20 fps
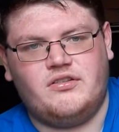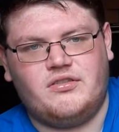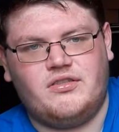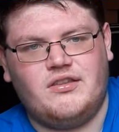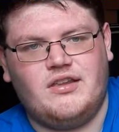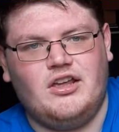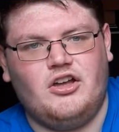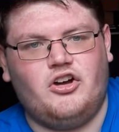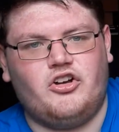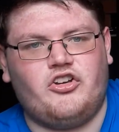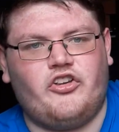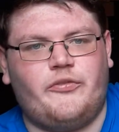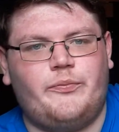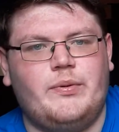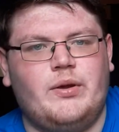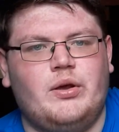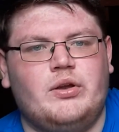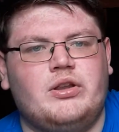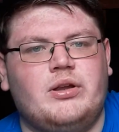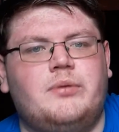the
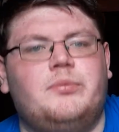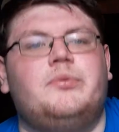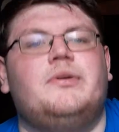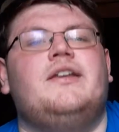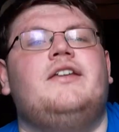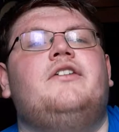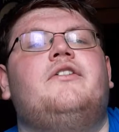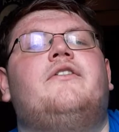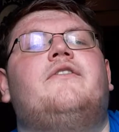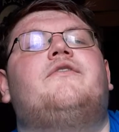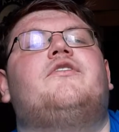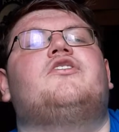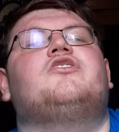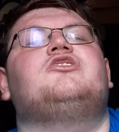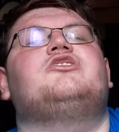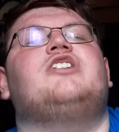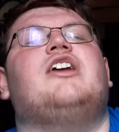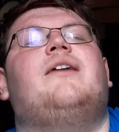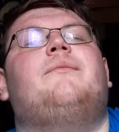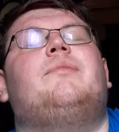undisputed WWE Universal
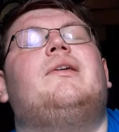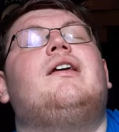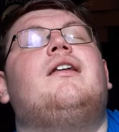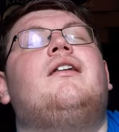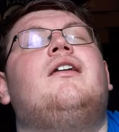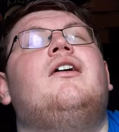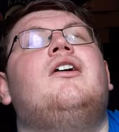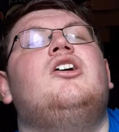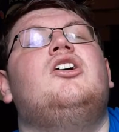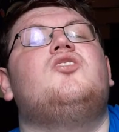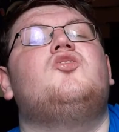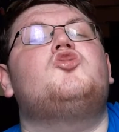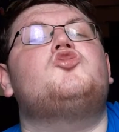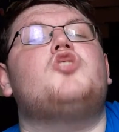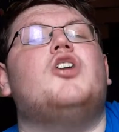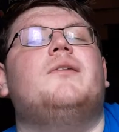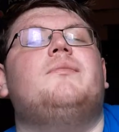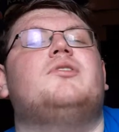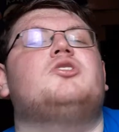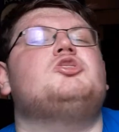Champion, the
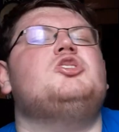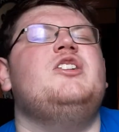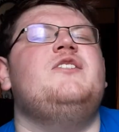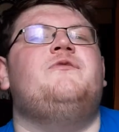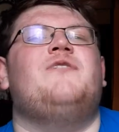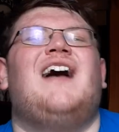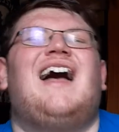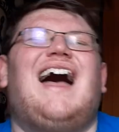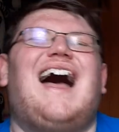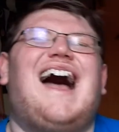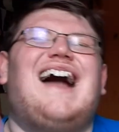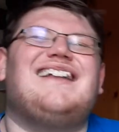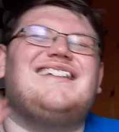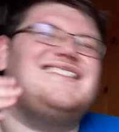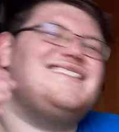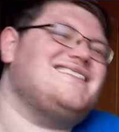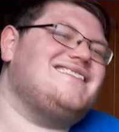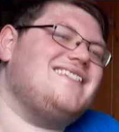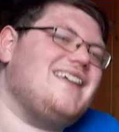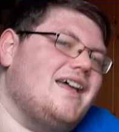Tribal Chief, and
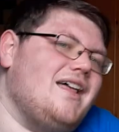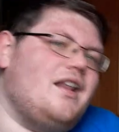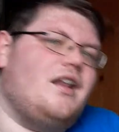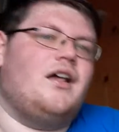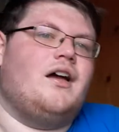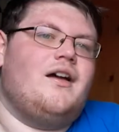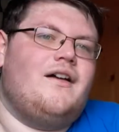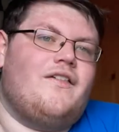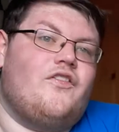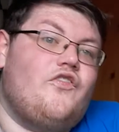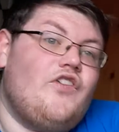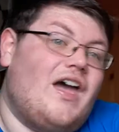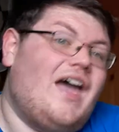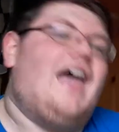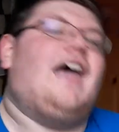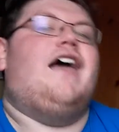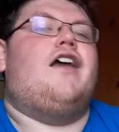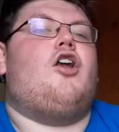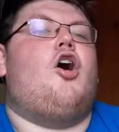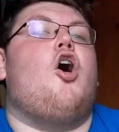still the
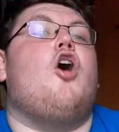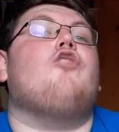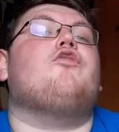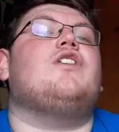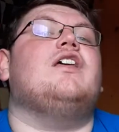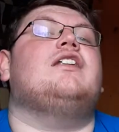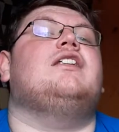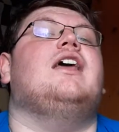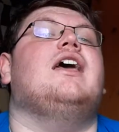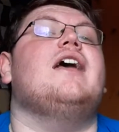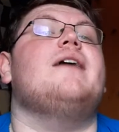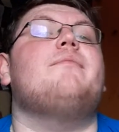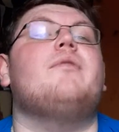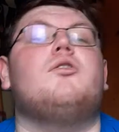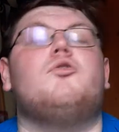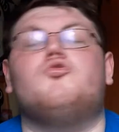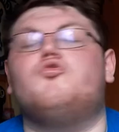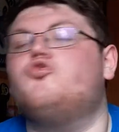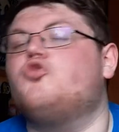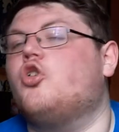head of the table,
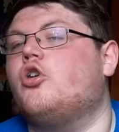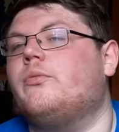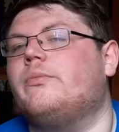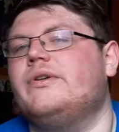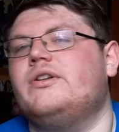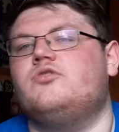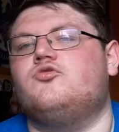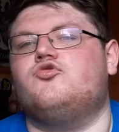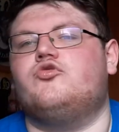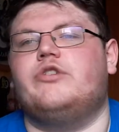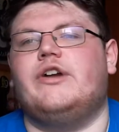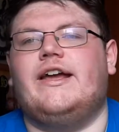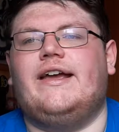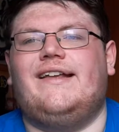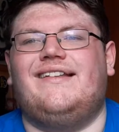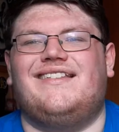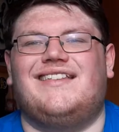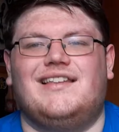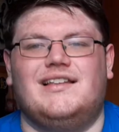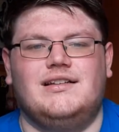Roman
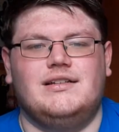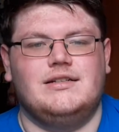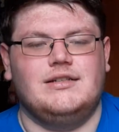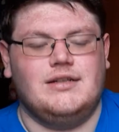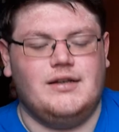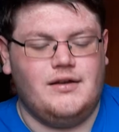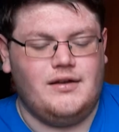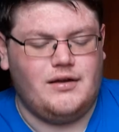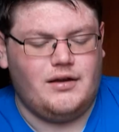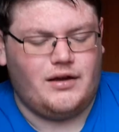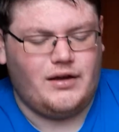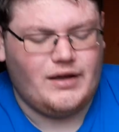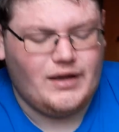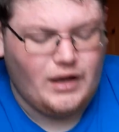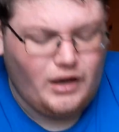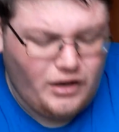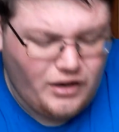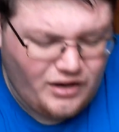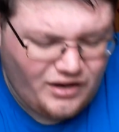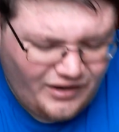Reigns. Uh,
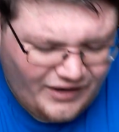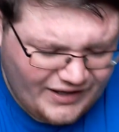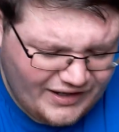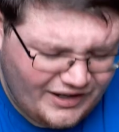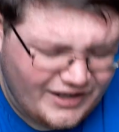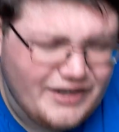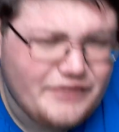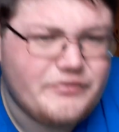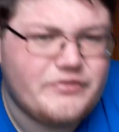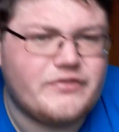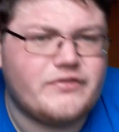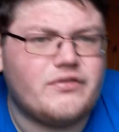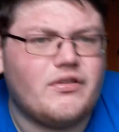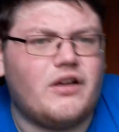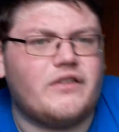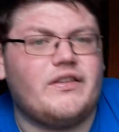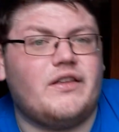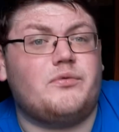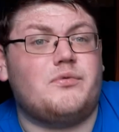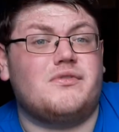I kind of
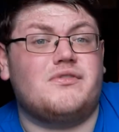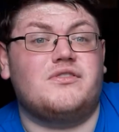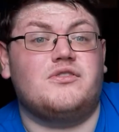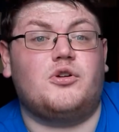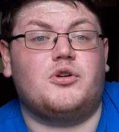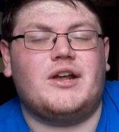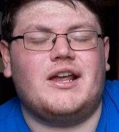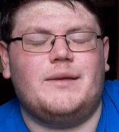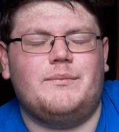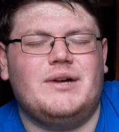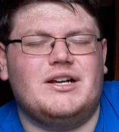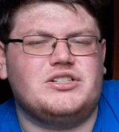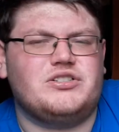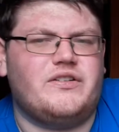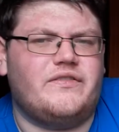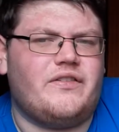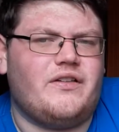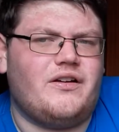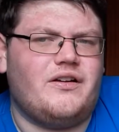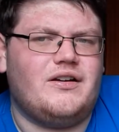thought this was an okay match.
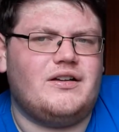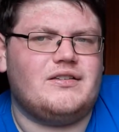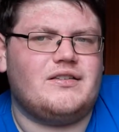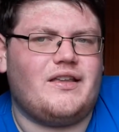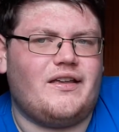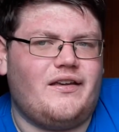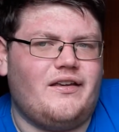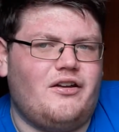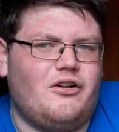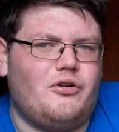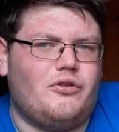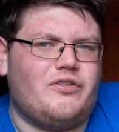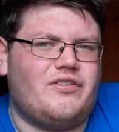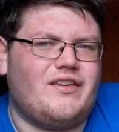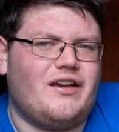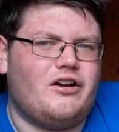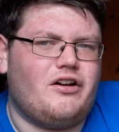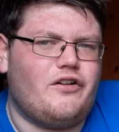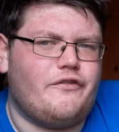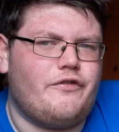I thought they, you know,
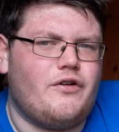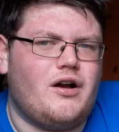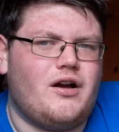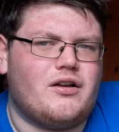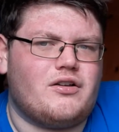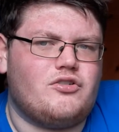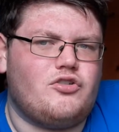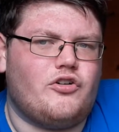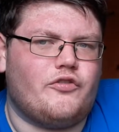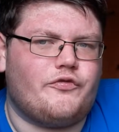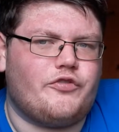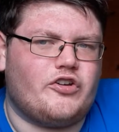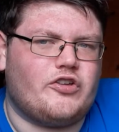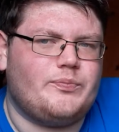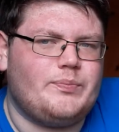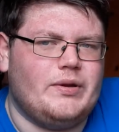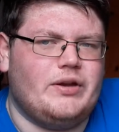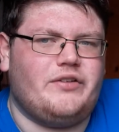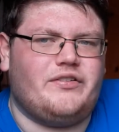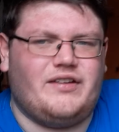started off hot, going for
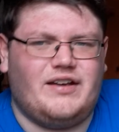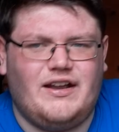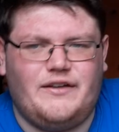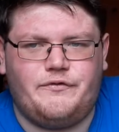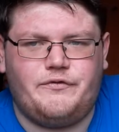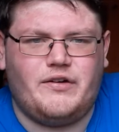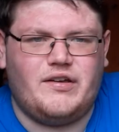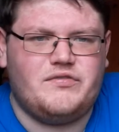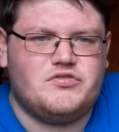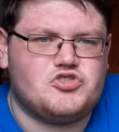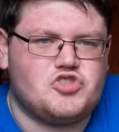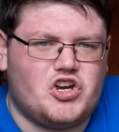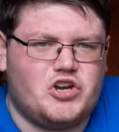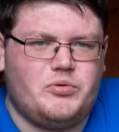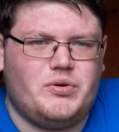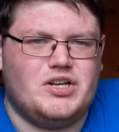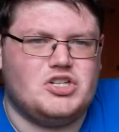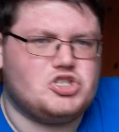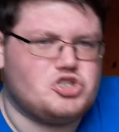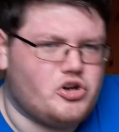spears and F5 straight
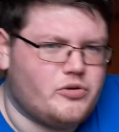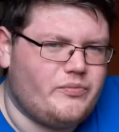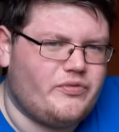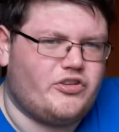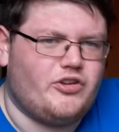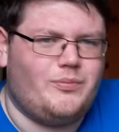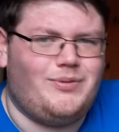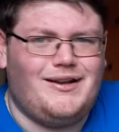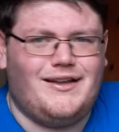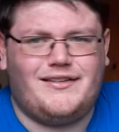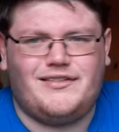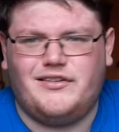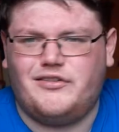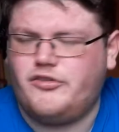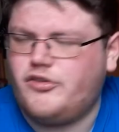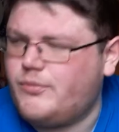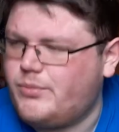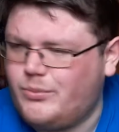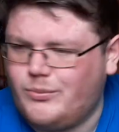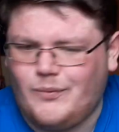away, German suplexes,
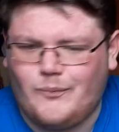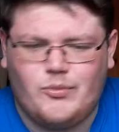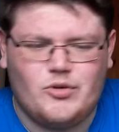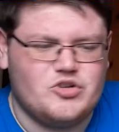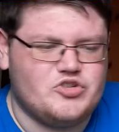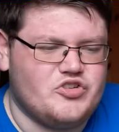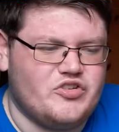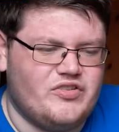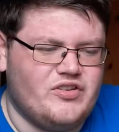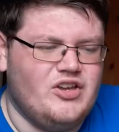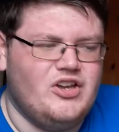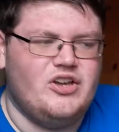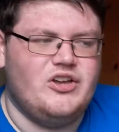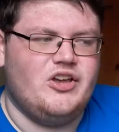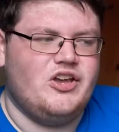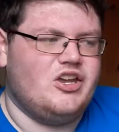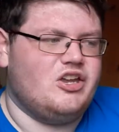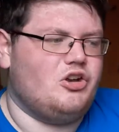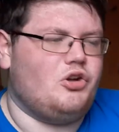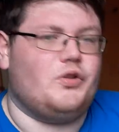Superman punches.
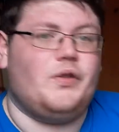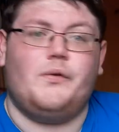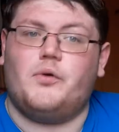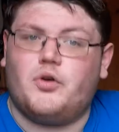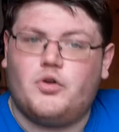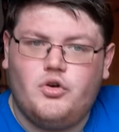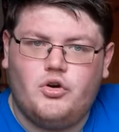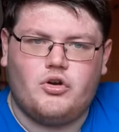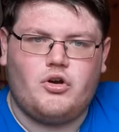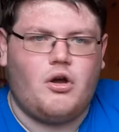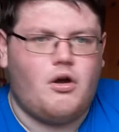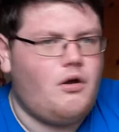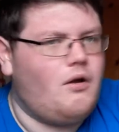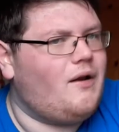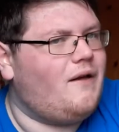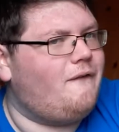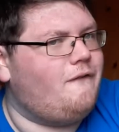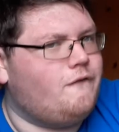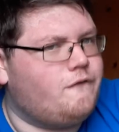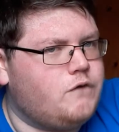You know, they were going all
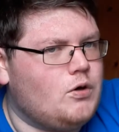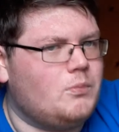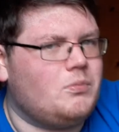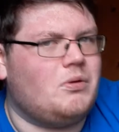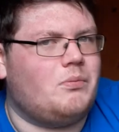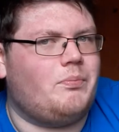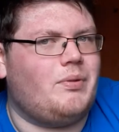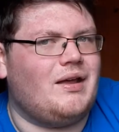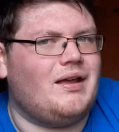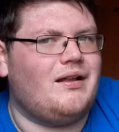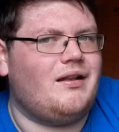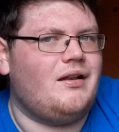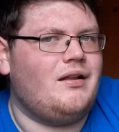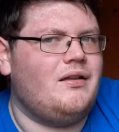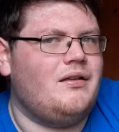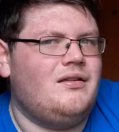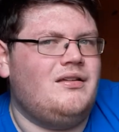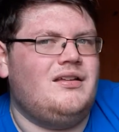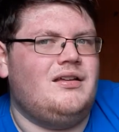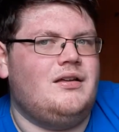out from the bell.
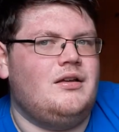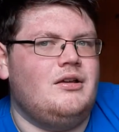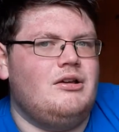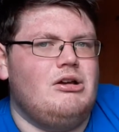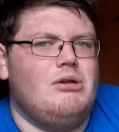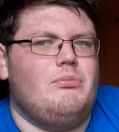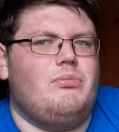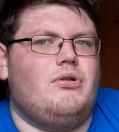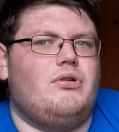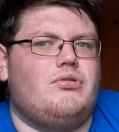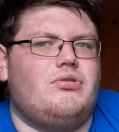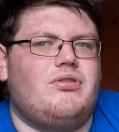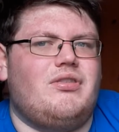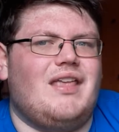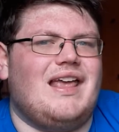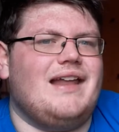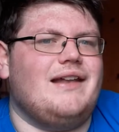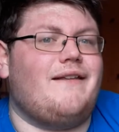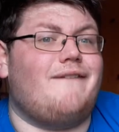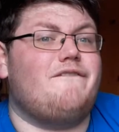But
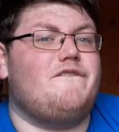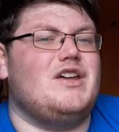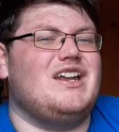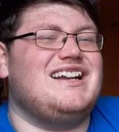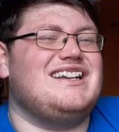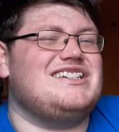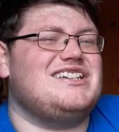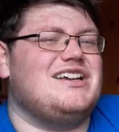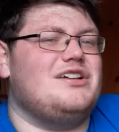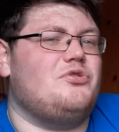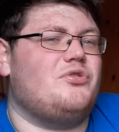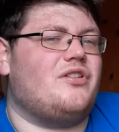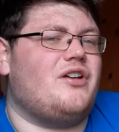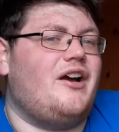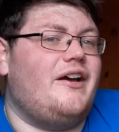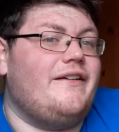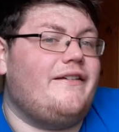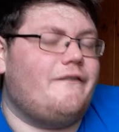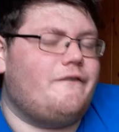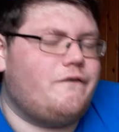then the finish, it was
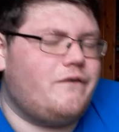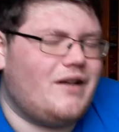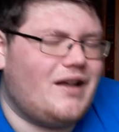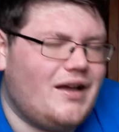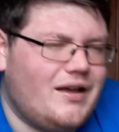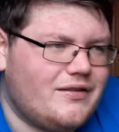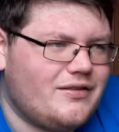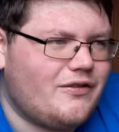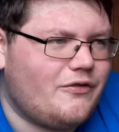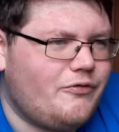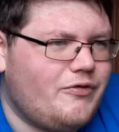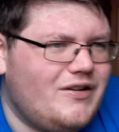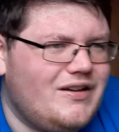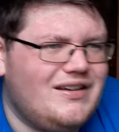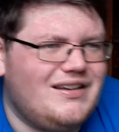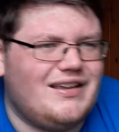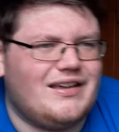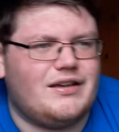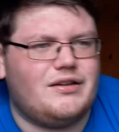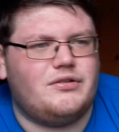kind of flat. The fin
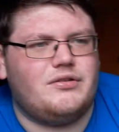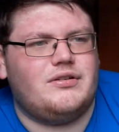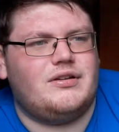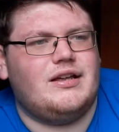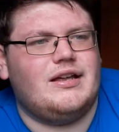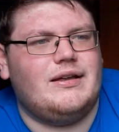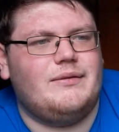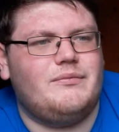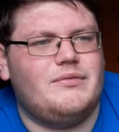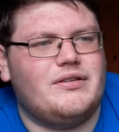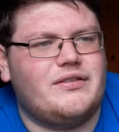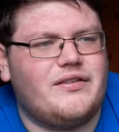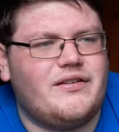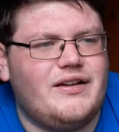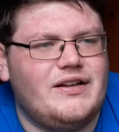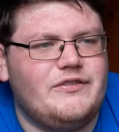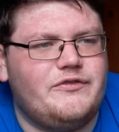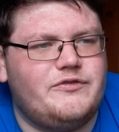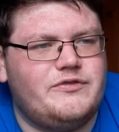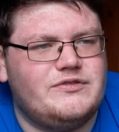like, um, it's
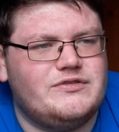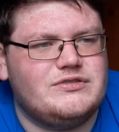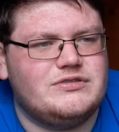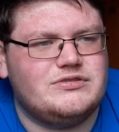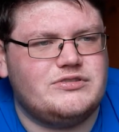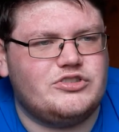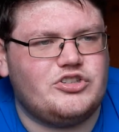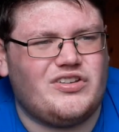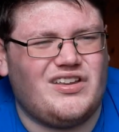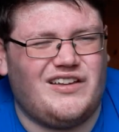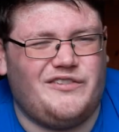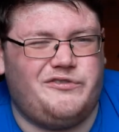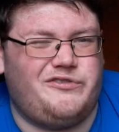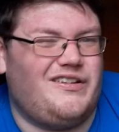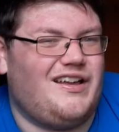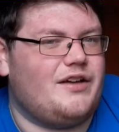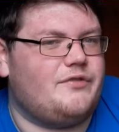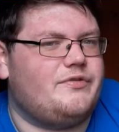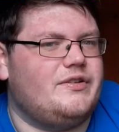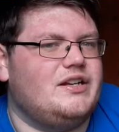kind of just a
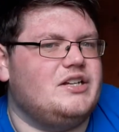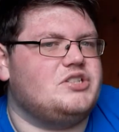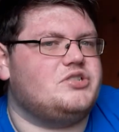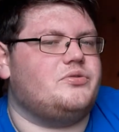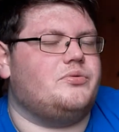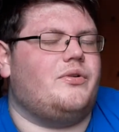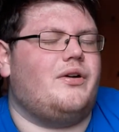flat finish. There